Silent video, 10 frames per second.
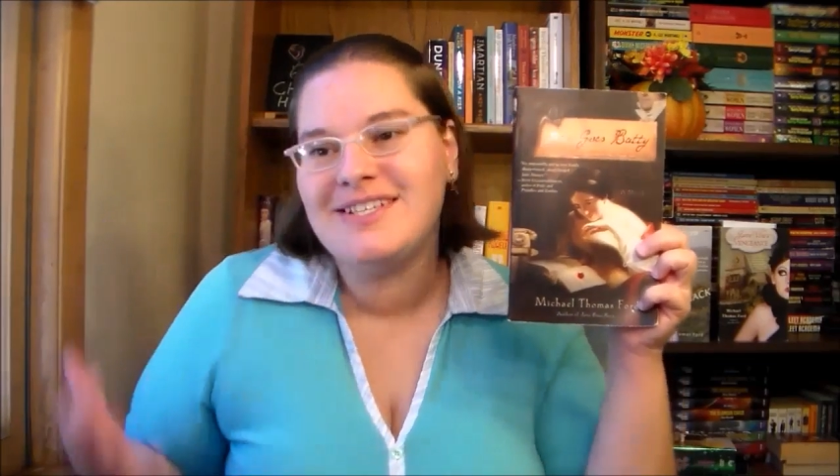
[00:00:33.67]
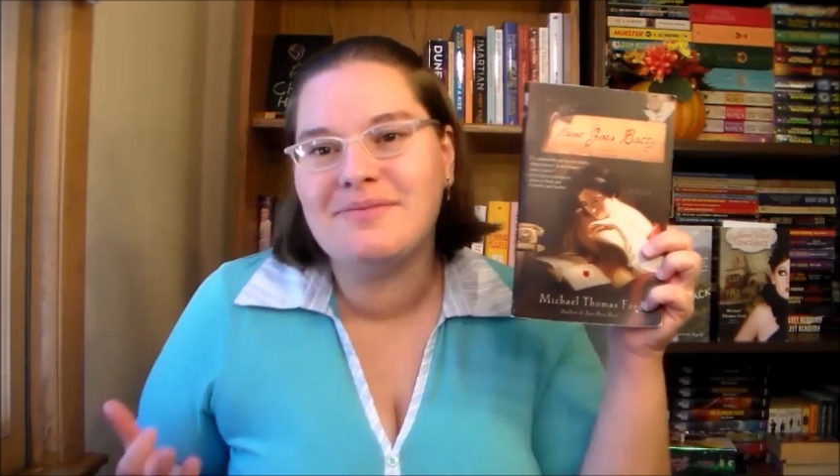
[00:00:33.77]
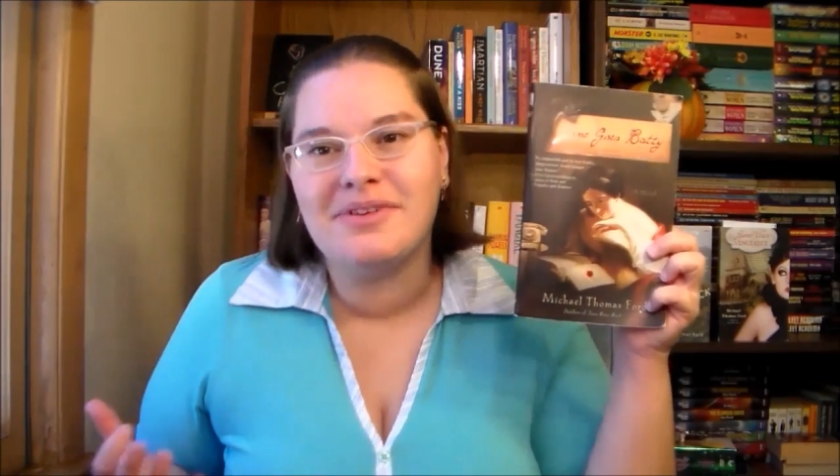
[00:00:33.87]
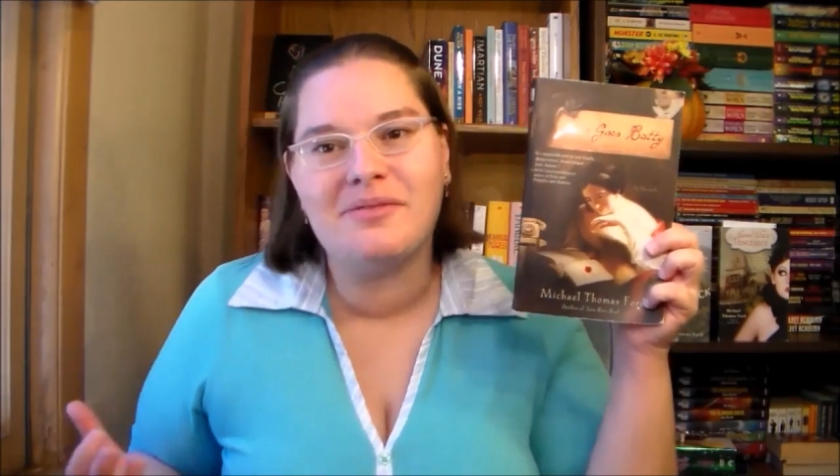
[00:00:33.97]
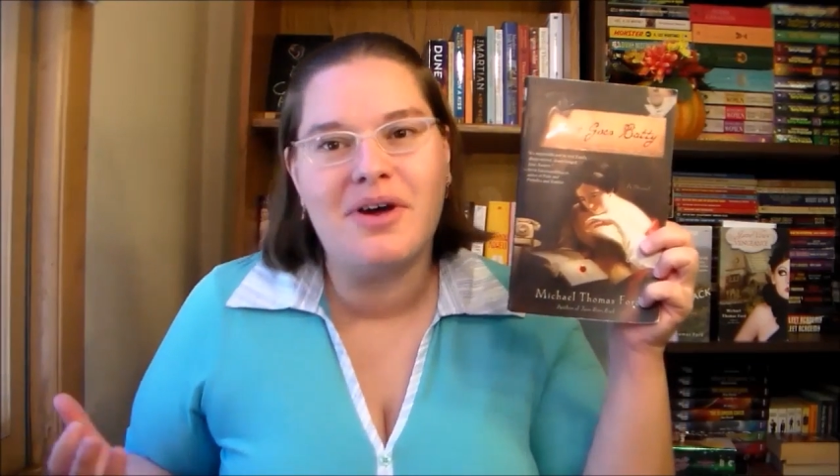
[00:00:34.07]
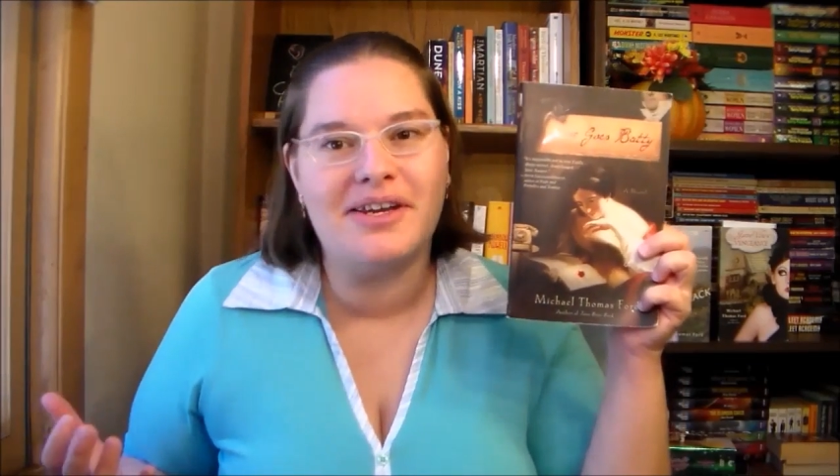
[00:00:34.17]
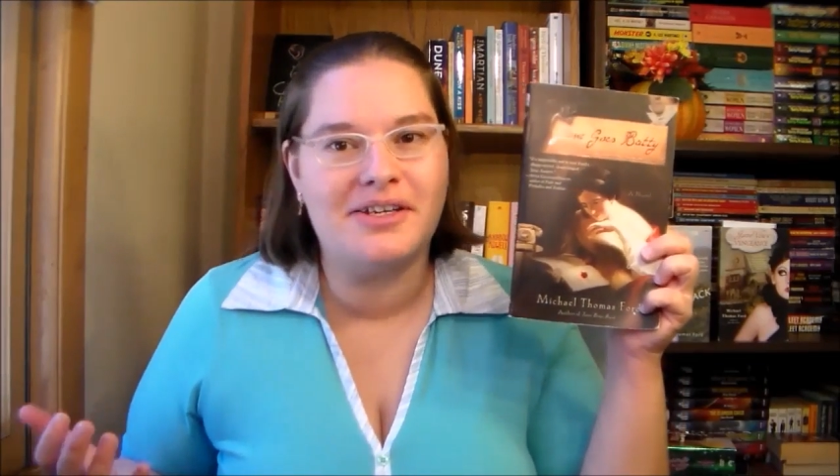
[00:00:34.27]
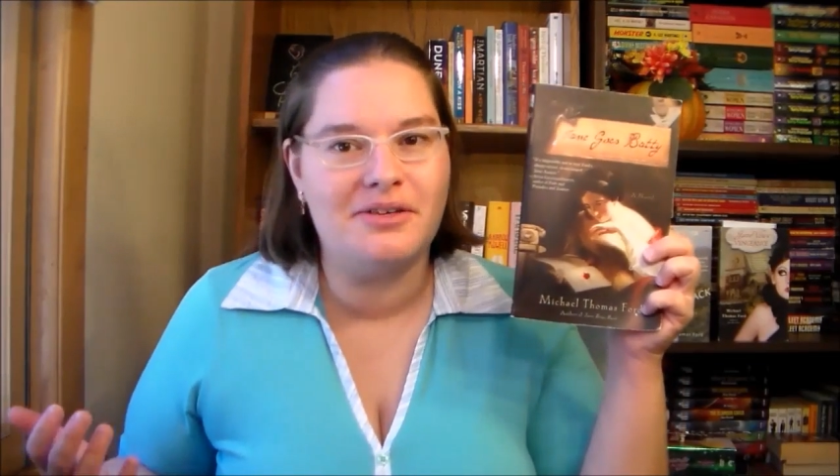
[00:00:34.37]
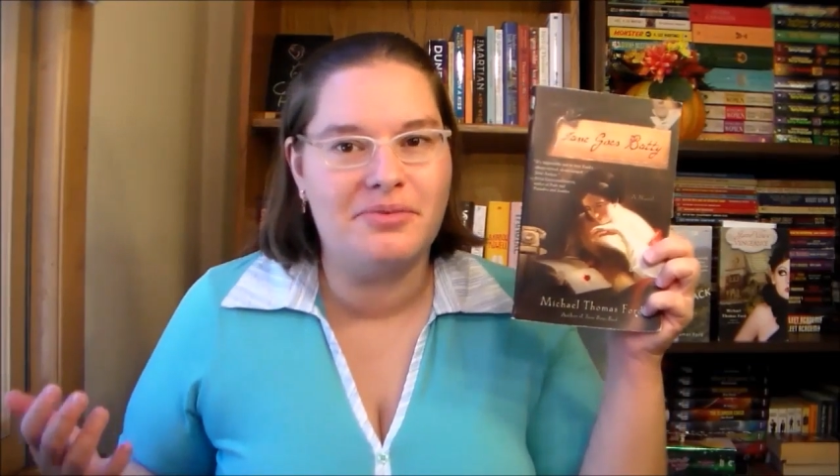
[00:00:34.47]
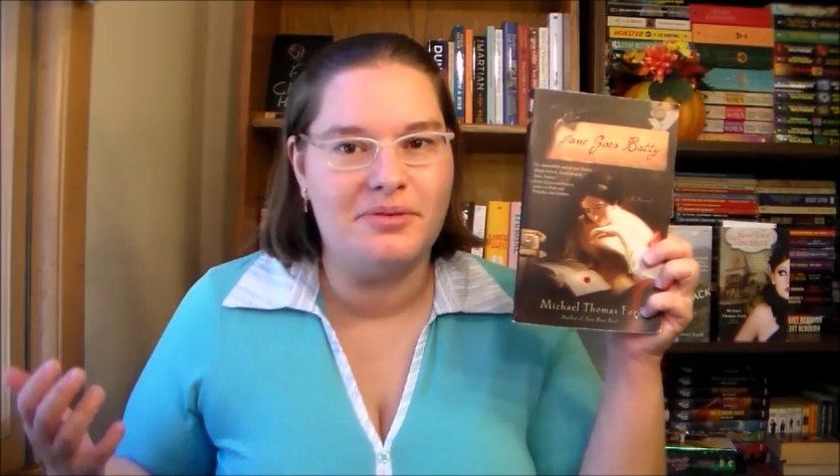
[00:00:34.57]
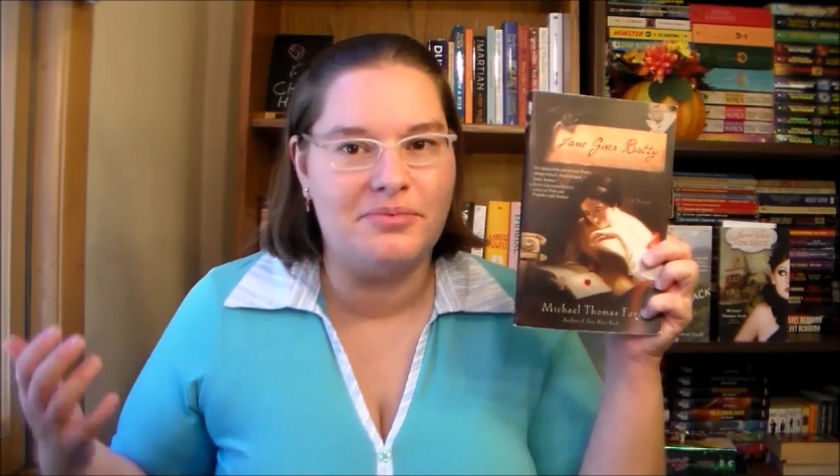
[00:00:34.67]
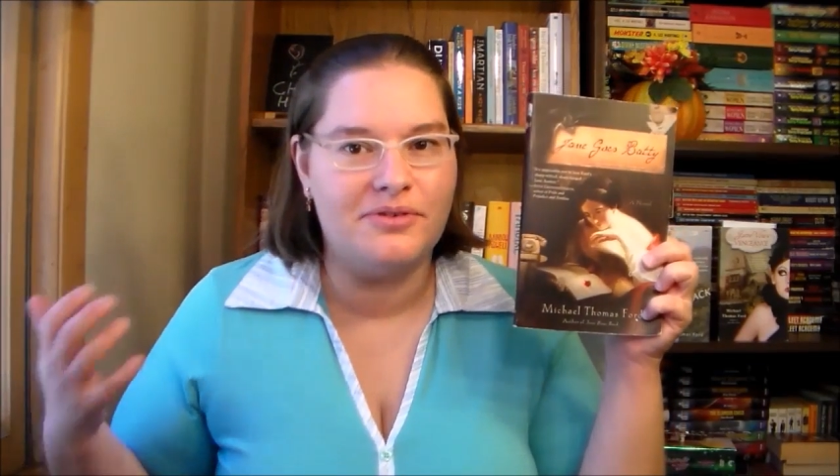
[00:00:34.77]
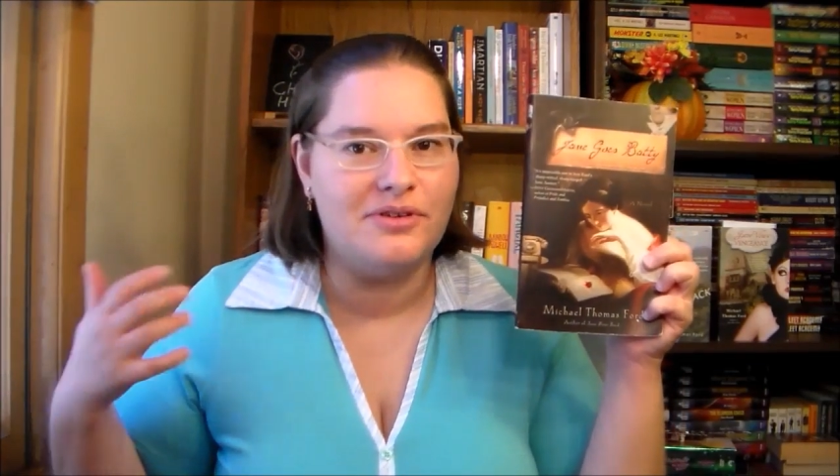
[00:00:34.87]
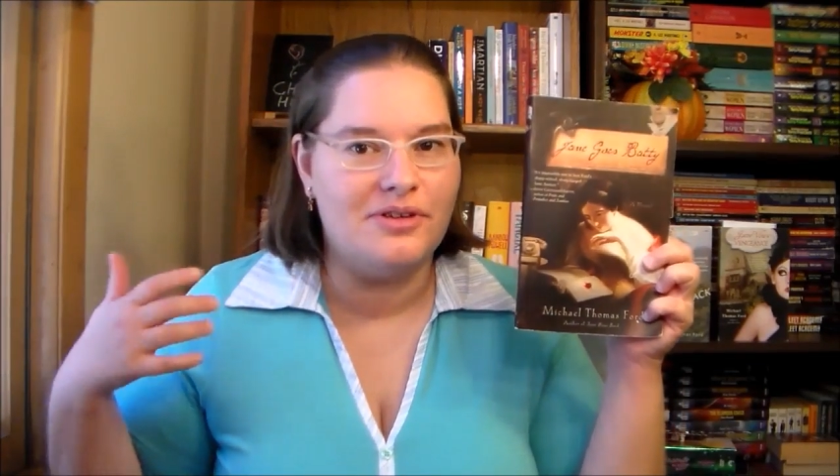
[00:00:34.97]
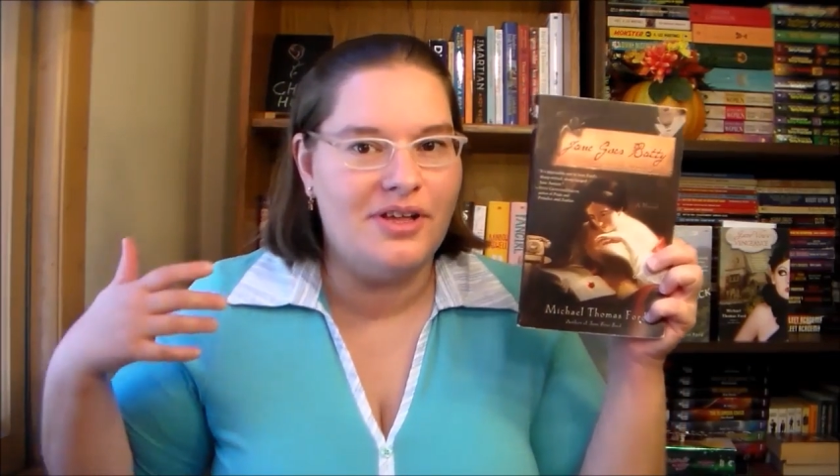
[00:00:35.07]
doesn't really want to kill
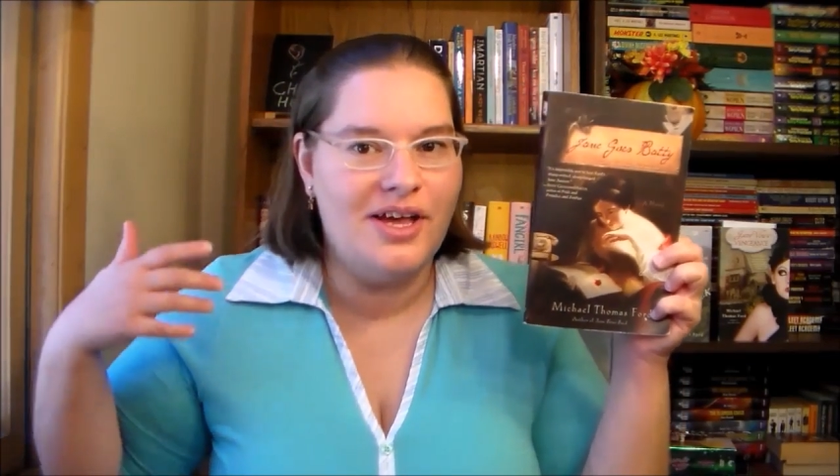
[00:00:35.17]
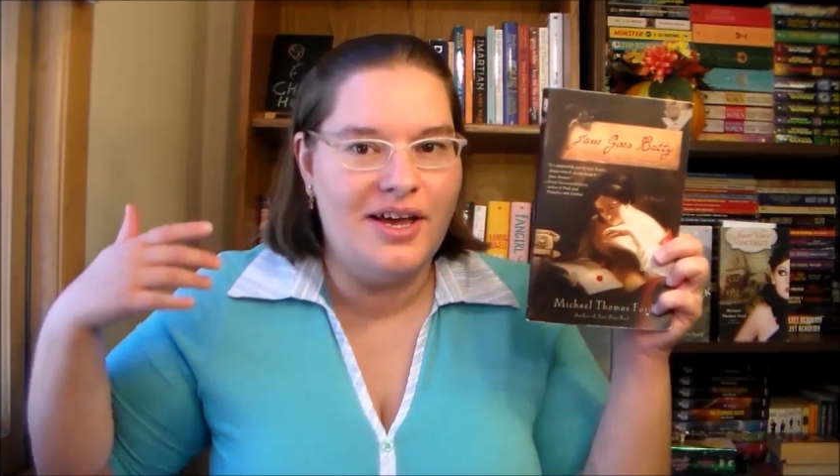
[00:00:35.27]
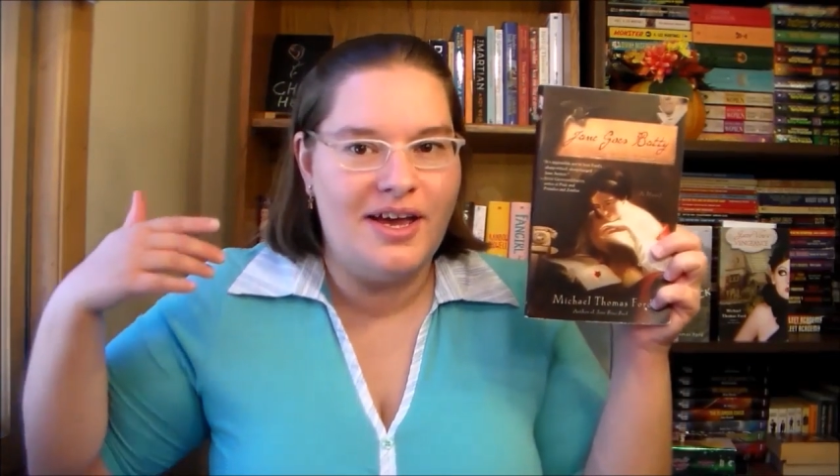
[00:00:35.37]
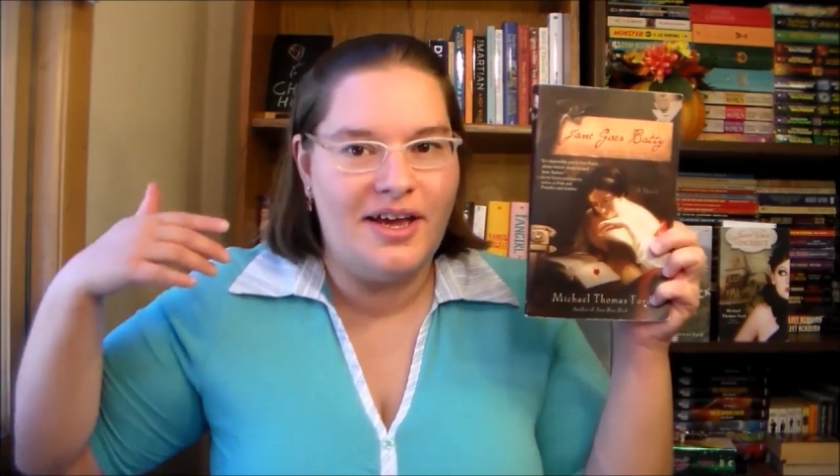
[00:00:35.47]
people.